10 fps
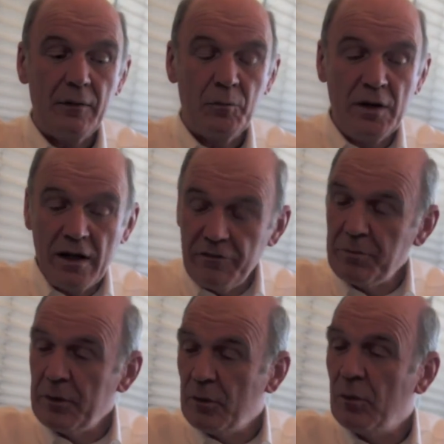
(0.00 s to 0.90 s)
we
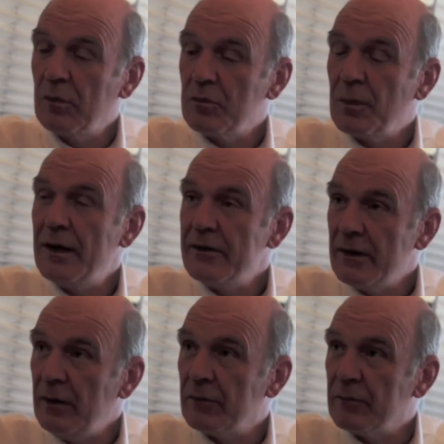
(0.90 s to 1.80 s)
have been all quite
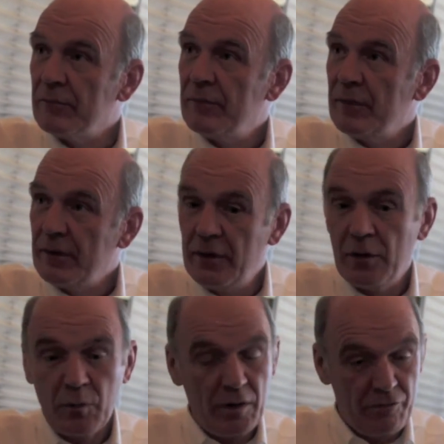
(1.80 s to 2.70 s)
down,
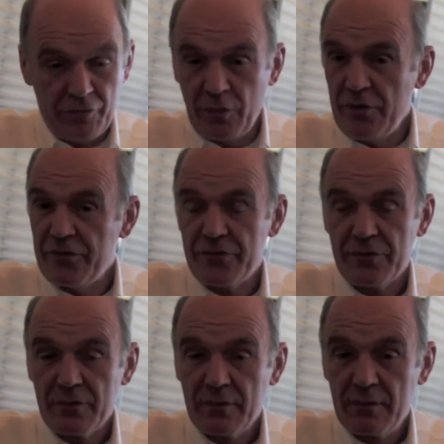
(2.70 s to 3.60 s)
knowing first
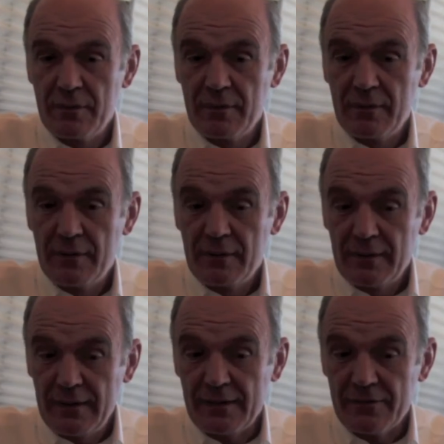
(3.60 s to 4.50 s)

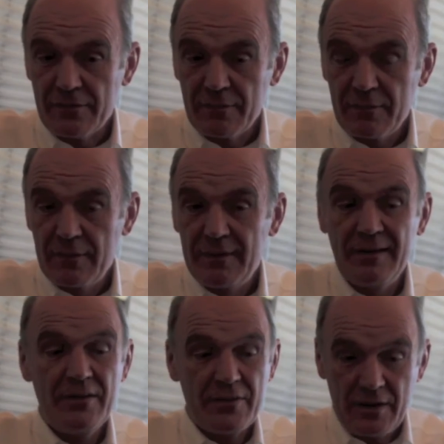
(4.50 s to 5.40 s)
that
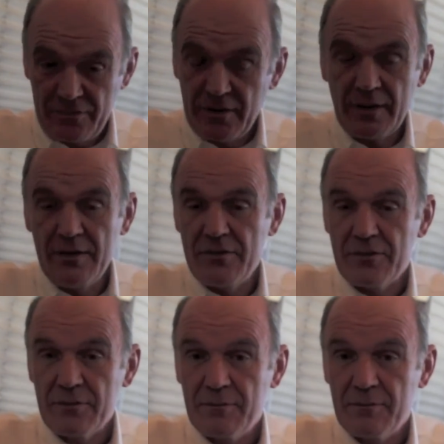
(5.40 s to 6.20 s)
these accidents